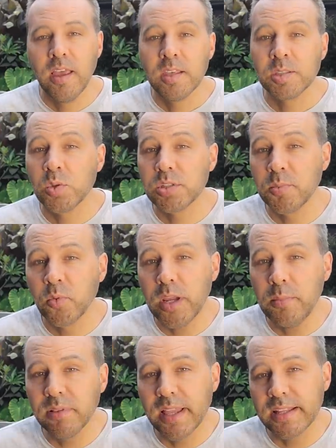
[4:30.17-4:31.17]
So some
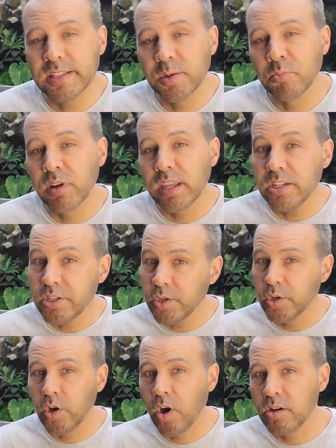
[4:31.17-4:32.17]
great plants to bring into
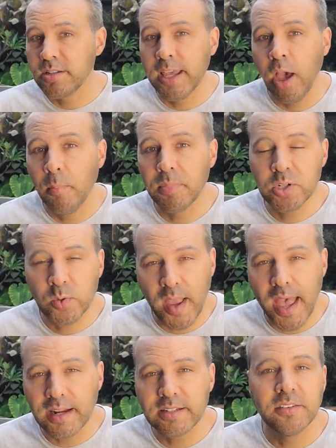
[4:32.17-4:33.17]
your garden to help
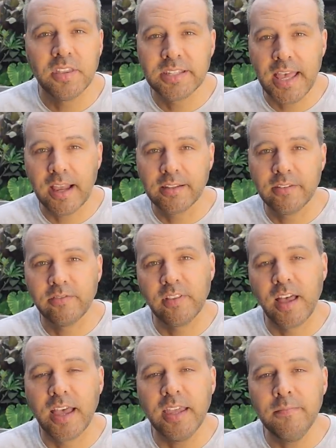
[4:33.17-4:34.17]
attract the tachinid
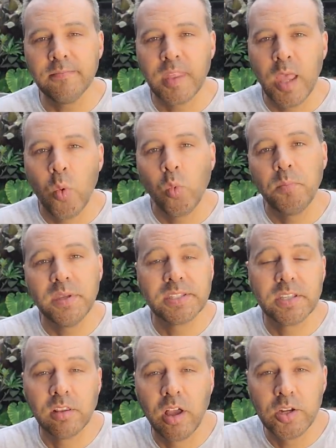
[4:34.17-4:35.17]
fly would be
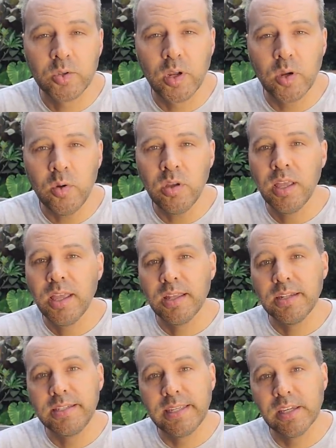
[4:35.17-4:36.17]
cilantro,
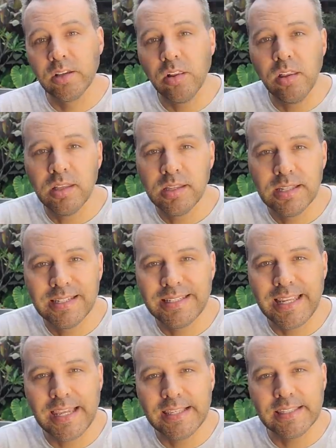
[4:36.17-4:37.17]
dill,
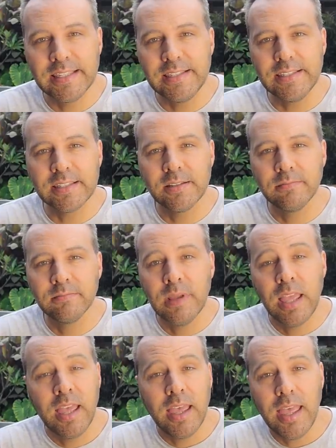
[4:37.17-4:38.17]
daisies,
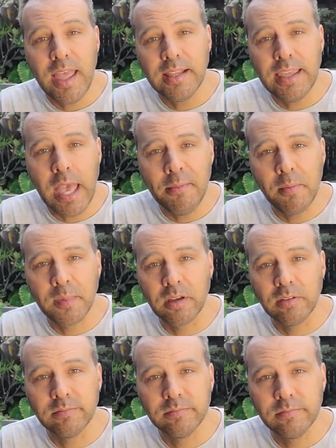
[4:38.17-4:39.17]
and
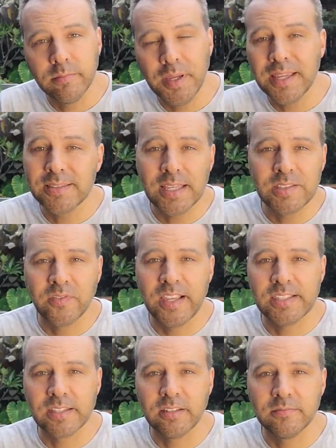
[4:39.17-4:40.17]
chamomile. Because let's
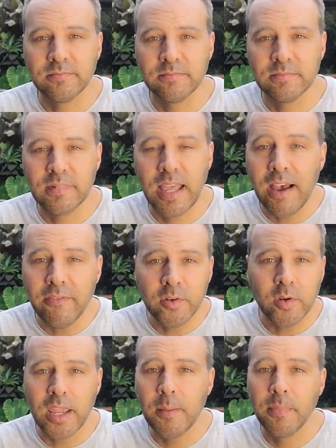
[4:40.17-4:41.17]
face it,
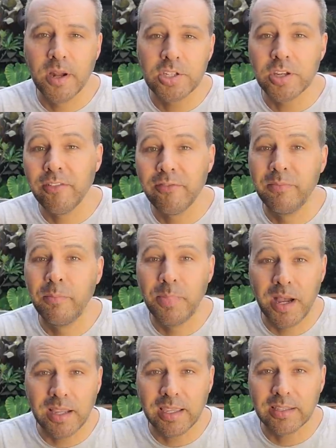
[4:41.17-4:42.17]
after a bunch of
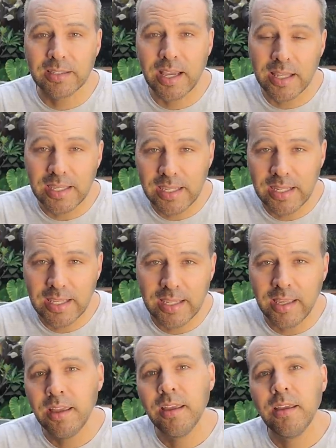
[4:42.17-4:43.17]
bug gut eating,